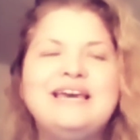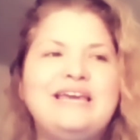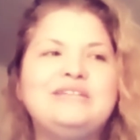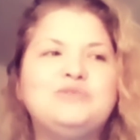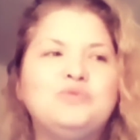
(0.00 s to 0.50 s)

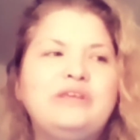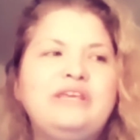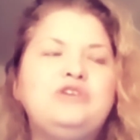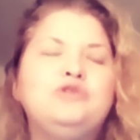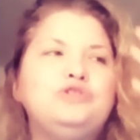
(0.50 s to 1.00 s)
Is really
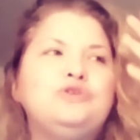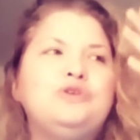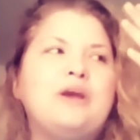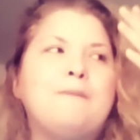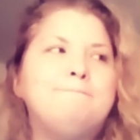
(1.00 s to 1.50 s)
you
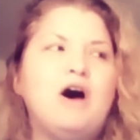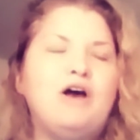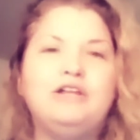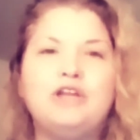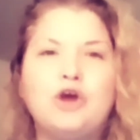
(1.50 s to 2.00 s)
shooting a
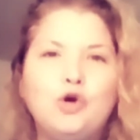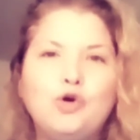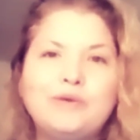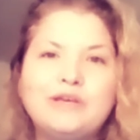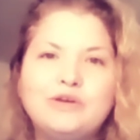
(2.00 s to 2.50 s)
ball in a
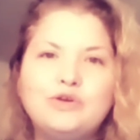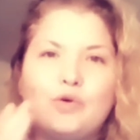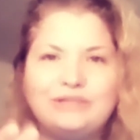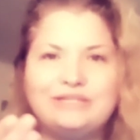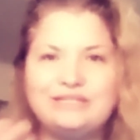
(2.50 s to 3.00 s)
hoop
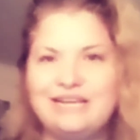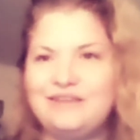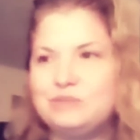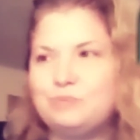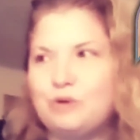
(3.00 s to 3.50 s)
going to save
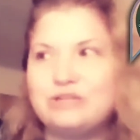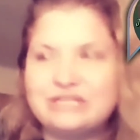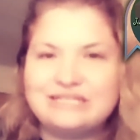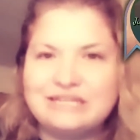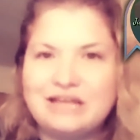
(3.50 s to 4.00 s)
this
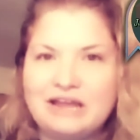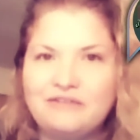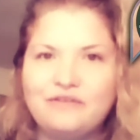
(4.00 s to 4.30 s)
person's life?